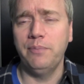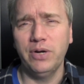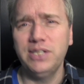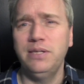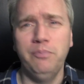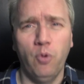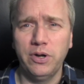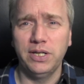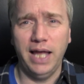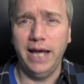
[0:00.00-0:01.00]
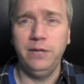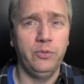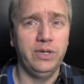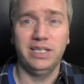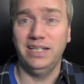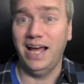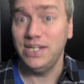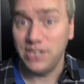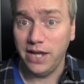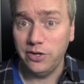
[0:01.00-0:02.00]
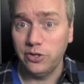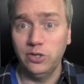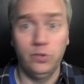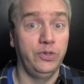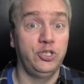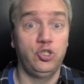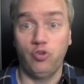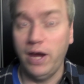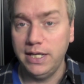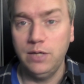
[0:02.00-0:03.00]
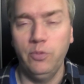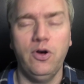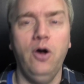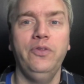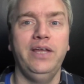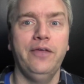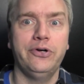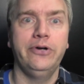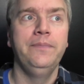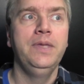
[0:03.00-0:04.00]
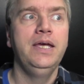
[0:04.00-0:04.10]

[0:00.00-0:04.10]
it brings him more in line with Lysander, with Shrike, with all the other